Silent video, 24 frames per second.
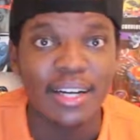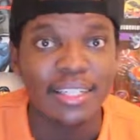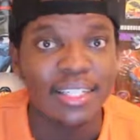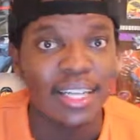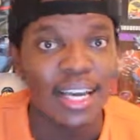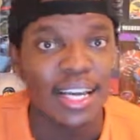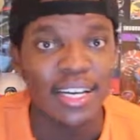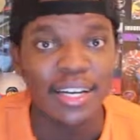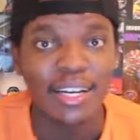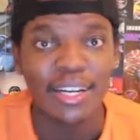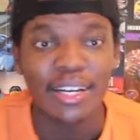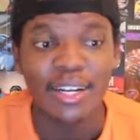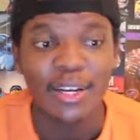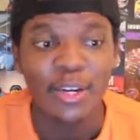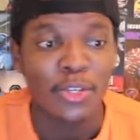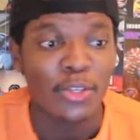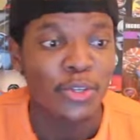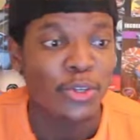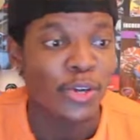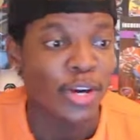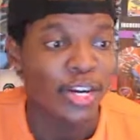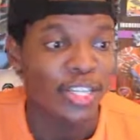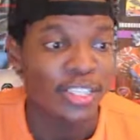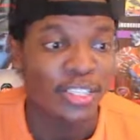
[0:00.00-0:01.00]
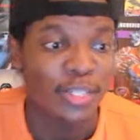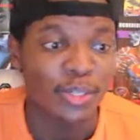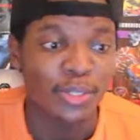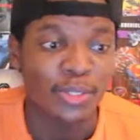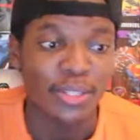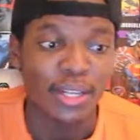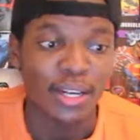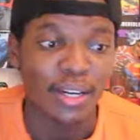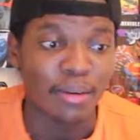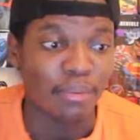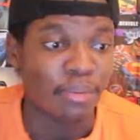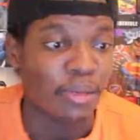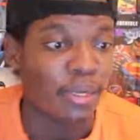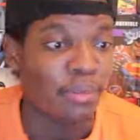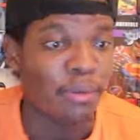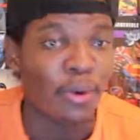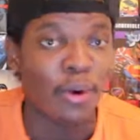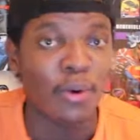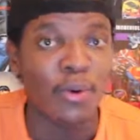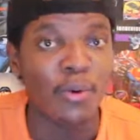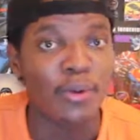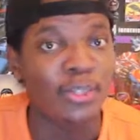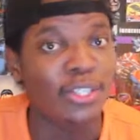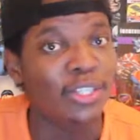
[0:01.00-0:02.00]
Then you got those other
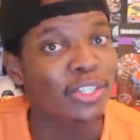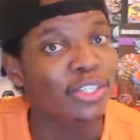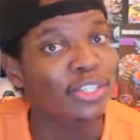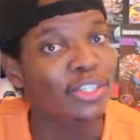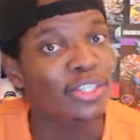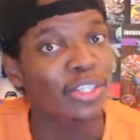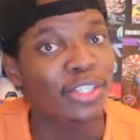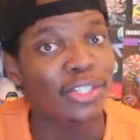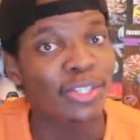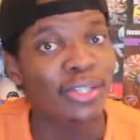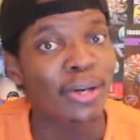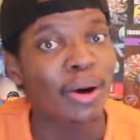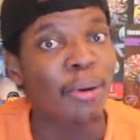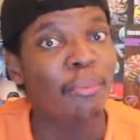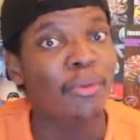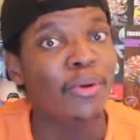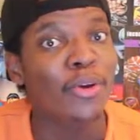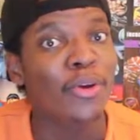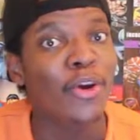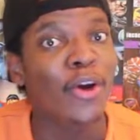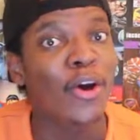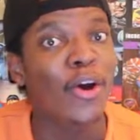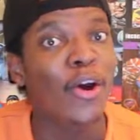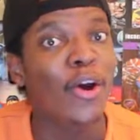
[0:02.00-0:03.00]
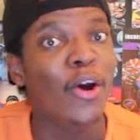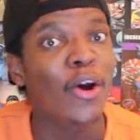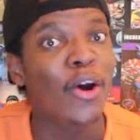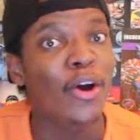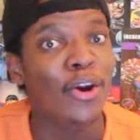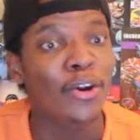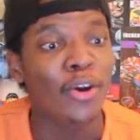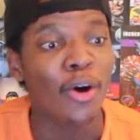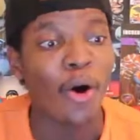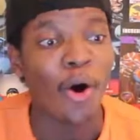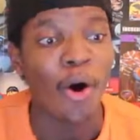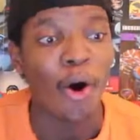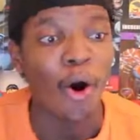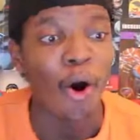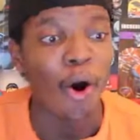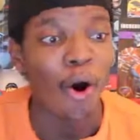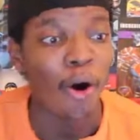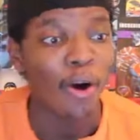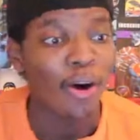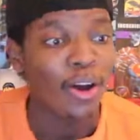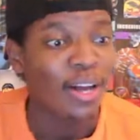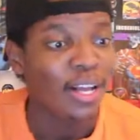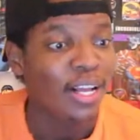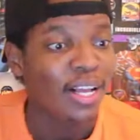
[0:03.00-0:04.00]
people who just disappeared.
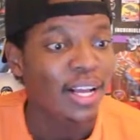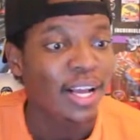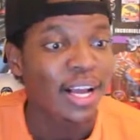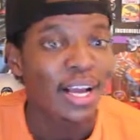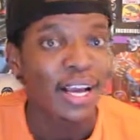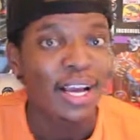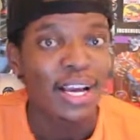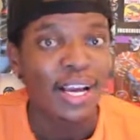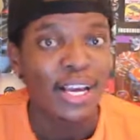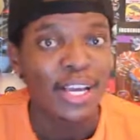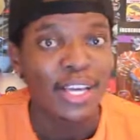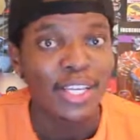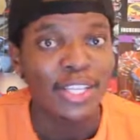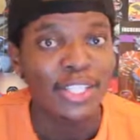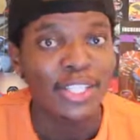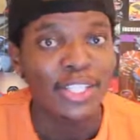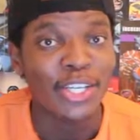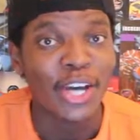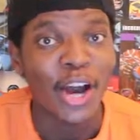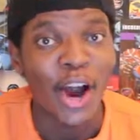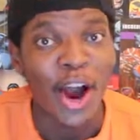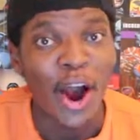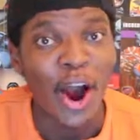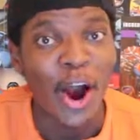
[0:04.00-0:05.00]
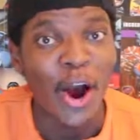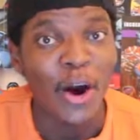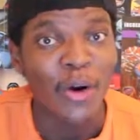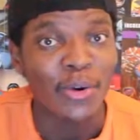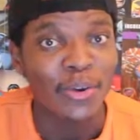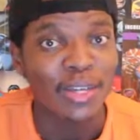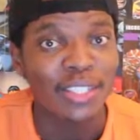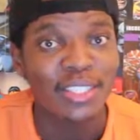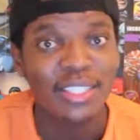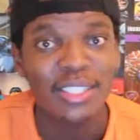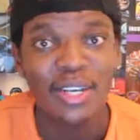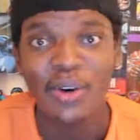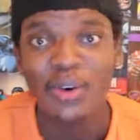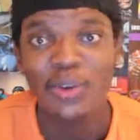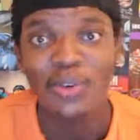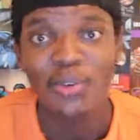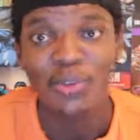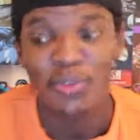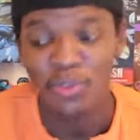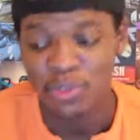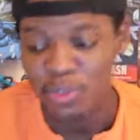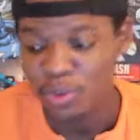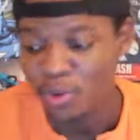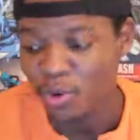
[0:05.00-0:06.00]
Oh, yo, let's
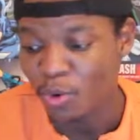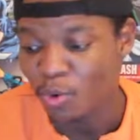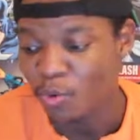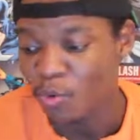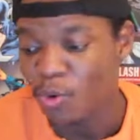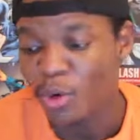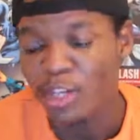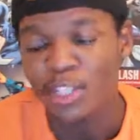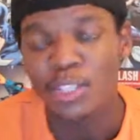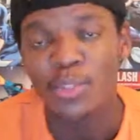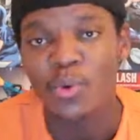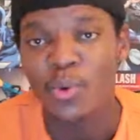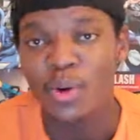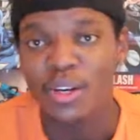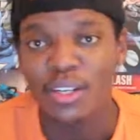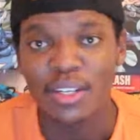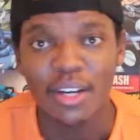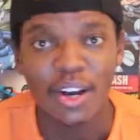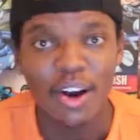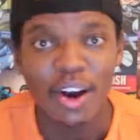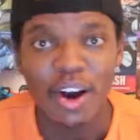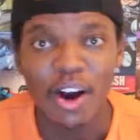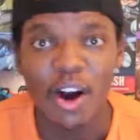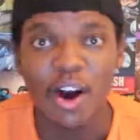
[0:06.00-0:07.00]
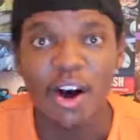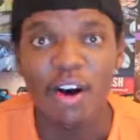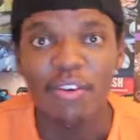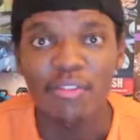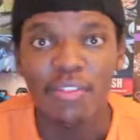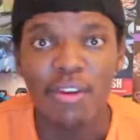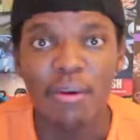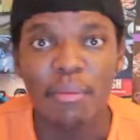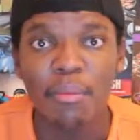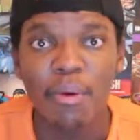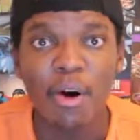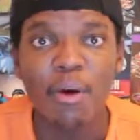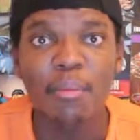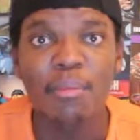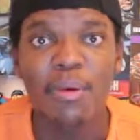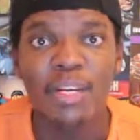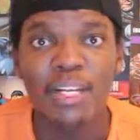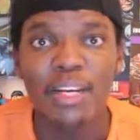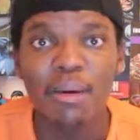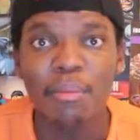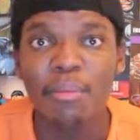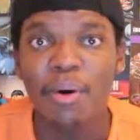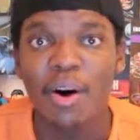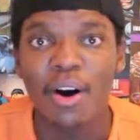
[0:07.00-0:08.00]
go to the worst one of them all,
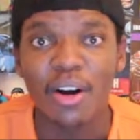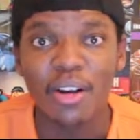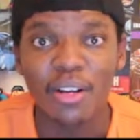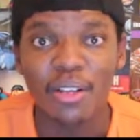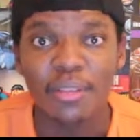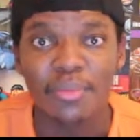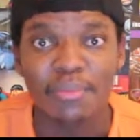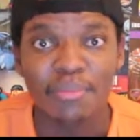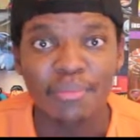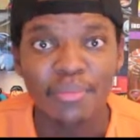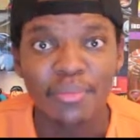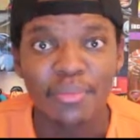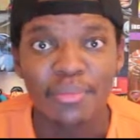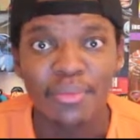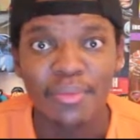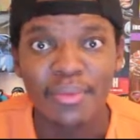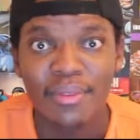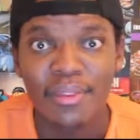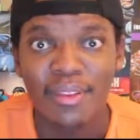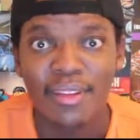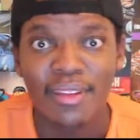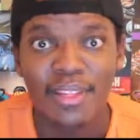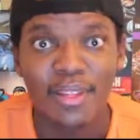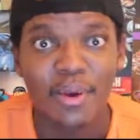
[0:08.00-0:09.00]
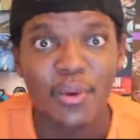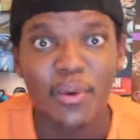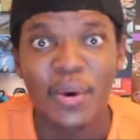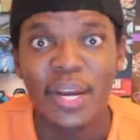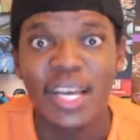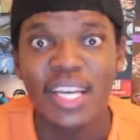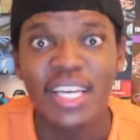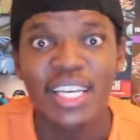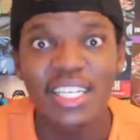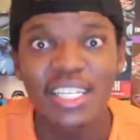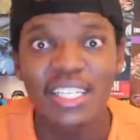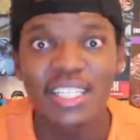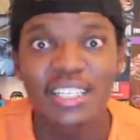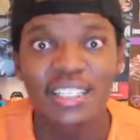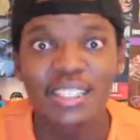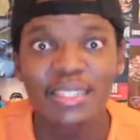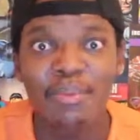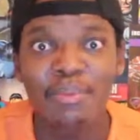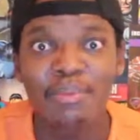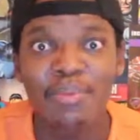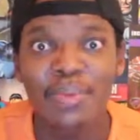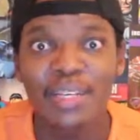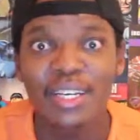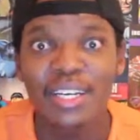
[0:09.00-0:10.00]
Peter Parker. The way he
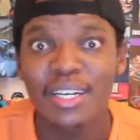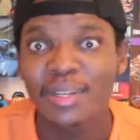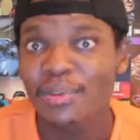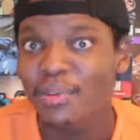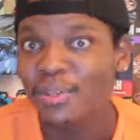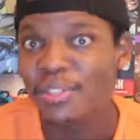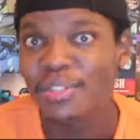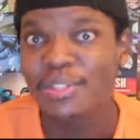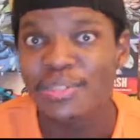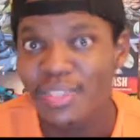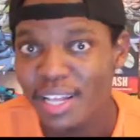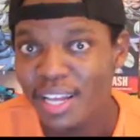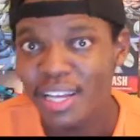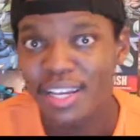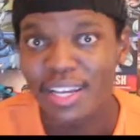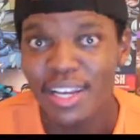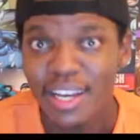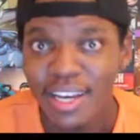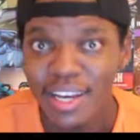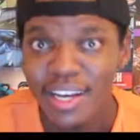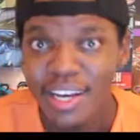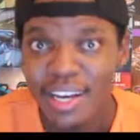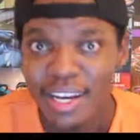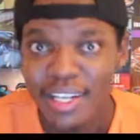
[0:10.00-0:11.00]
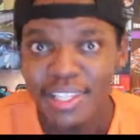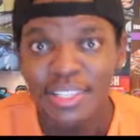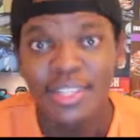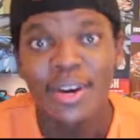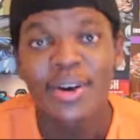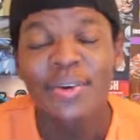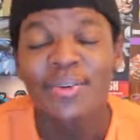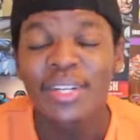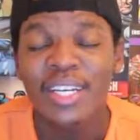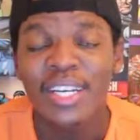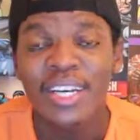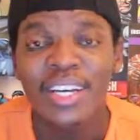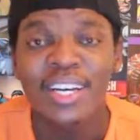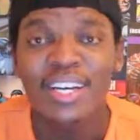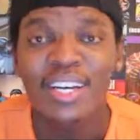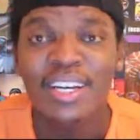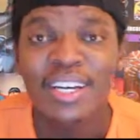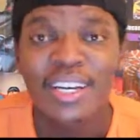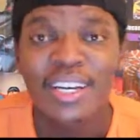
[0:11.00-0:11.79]
disappeared when he was like, Tony's,